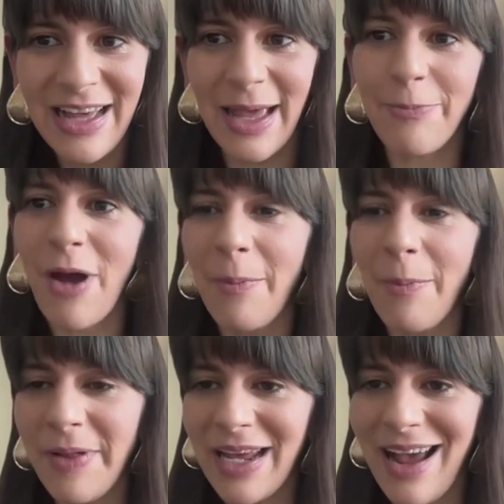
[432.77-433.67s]
that
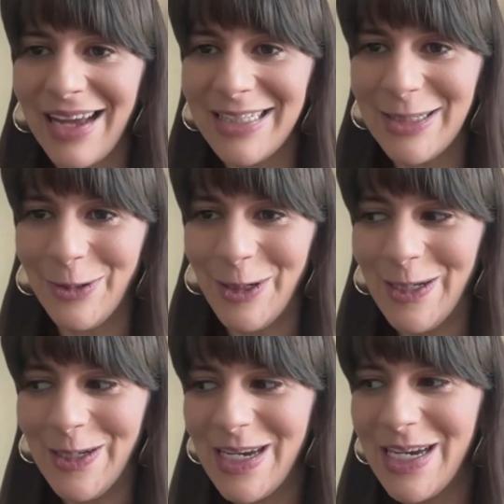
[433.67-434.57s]
probably in high
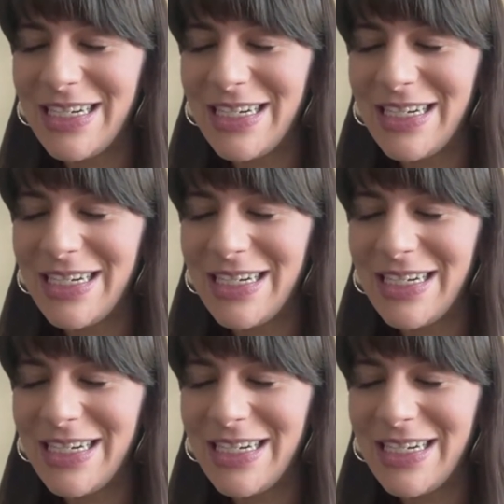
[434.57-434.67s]
school